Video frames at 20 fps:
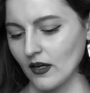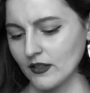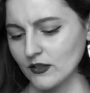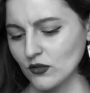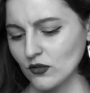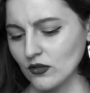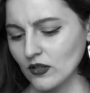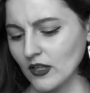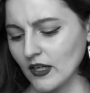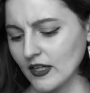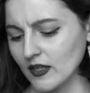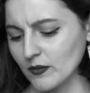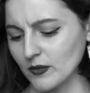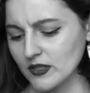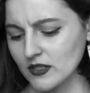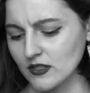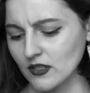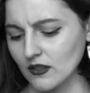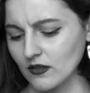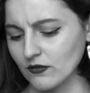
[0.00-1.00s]
I don't like
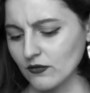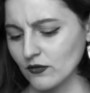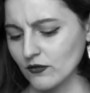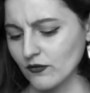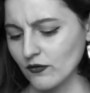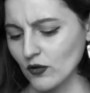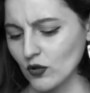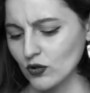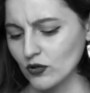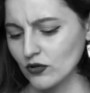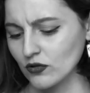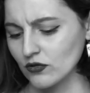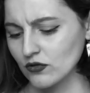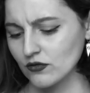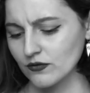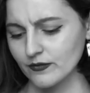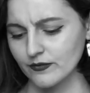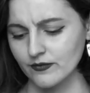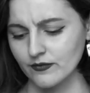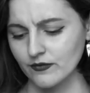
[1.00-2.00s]
myself on
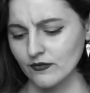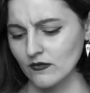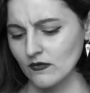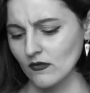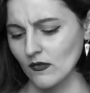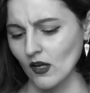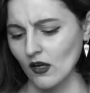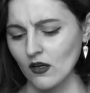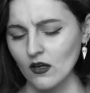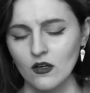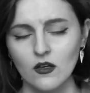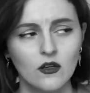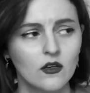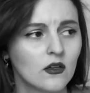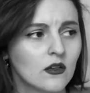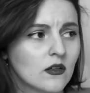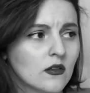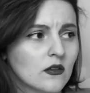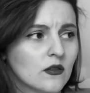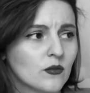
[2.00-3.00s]
photos.
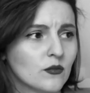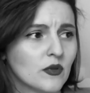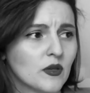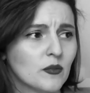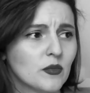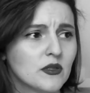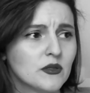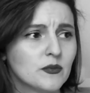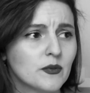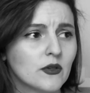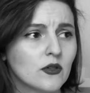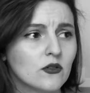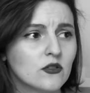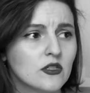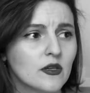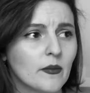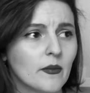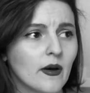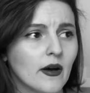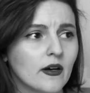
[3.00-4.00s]
Maybe it's
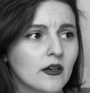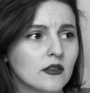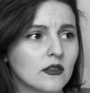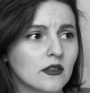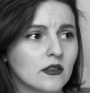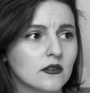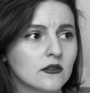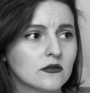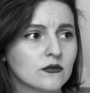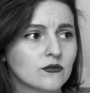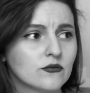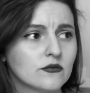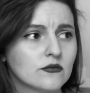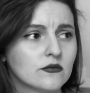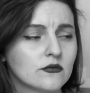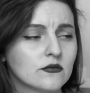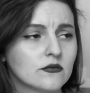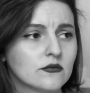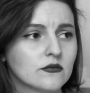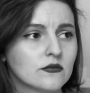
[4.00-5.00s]
because I'm ugly.
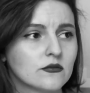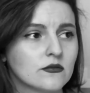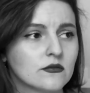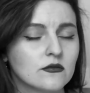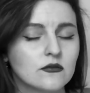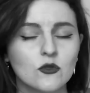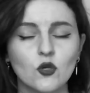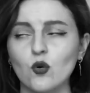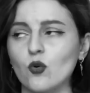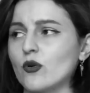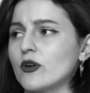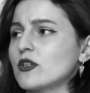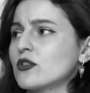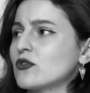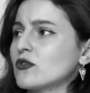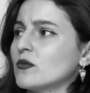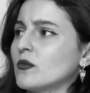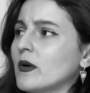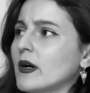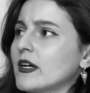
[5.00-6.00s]
Or I
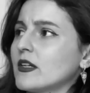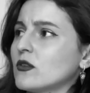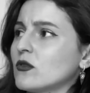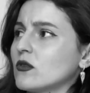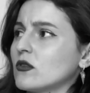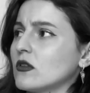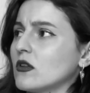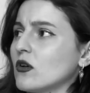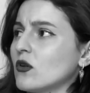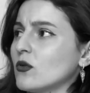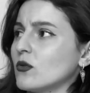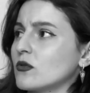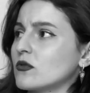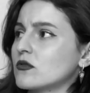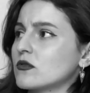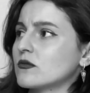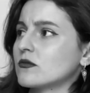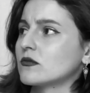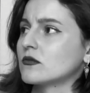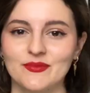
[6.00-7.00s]
should buy new
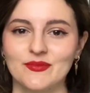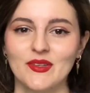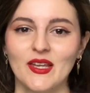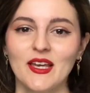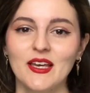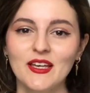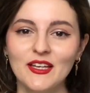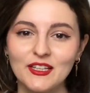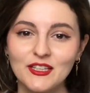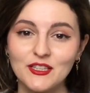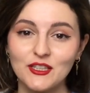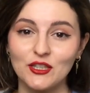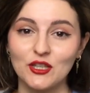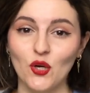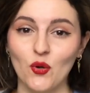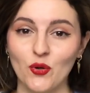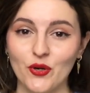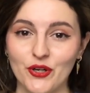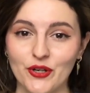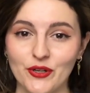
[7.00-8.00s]
clothes.
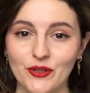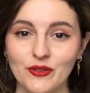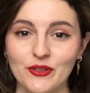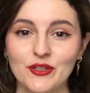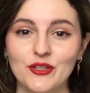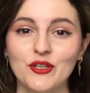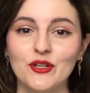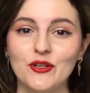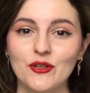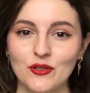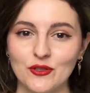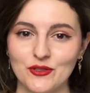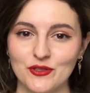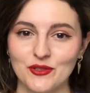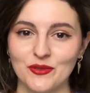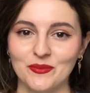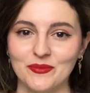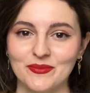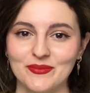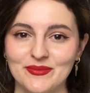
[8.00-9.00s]
No, girl, you're
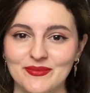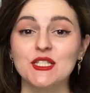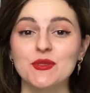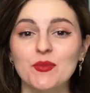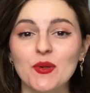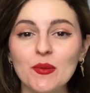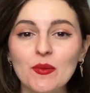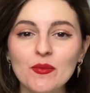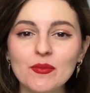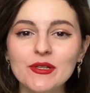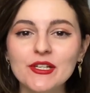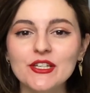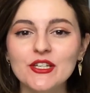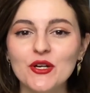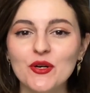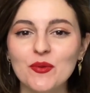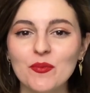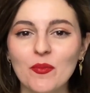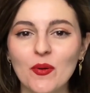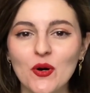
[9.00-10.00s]
awesome. It's
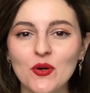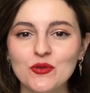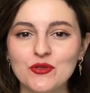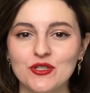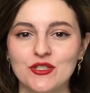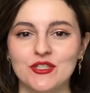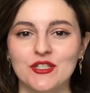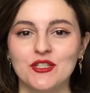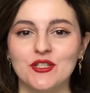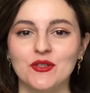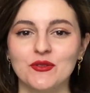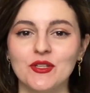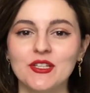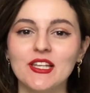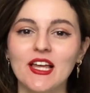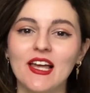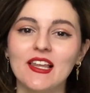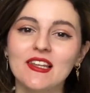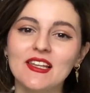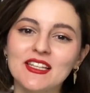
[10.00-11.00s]
probably your poses that you
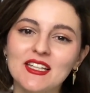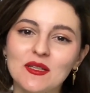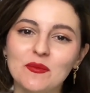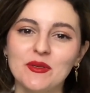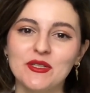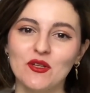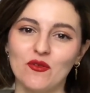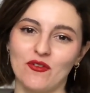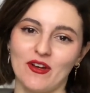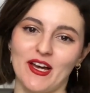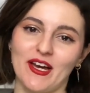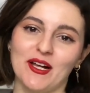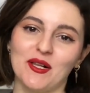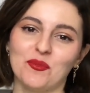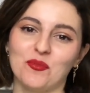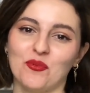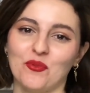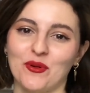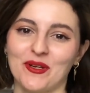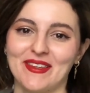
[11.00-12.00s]
need a little bit of
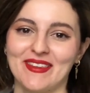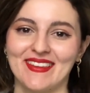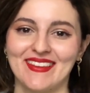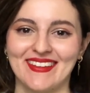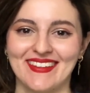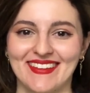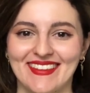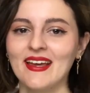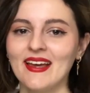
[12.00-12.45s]
help with.